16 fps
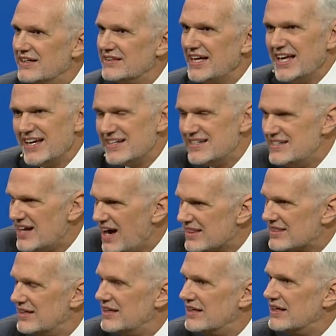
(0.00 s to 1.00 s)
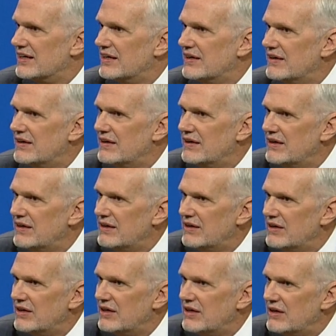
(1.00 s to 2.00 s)
They had nothing.
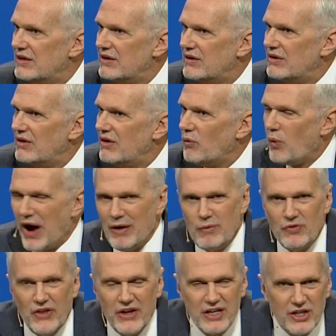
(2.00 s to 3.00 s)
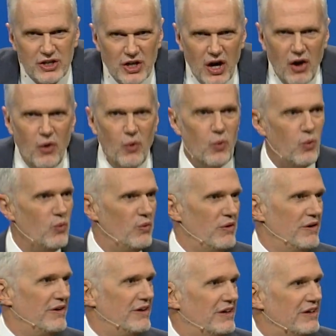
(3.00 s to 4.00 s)
Why would they go
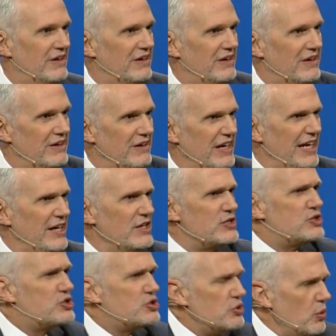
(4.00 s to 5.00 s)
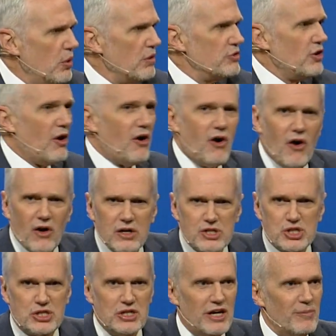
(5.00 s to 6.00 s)
and endure the
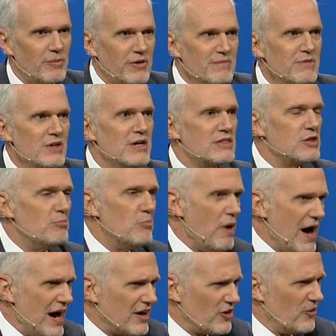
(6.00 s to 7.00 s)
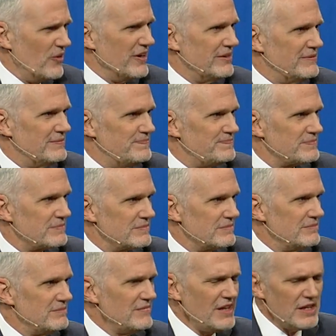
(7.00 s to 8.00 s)
hardship, the mockery,
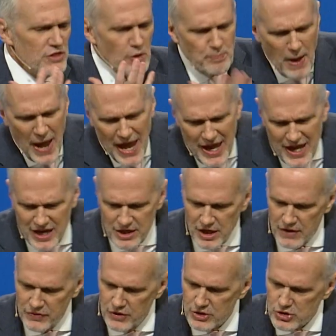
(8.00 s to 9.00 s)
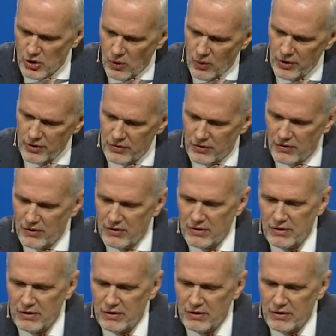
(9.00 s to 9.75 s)
the pain, and the toil?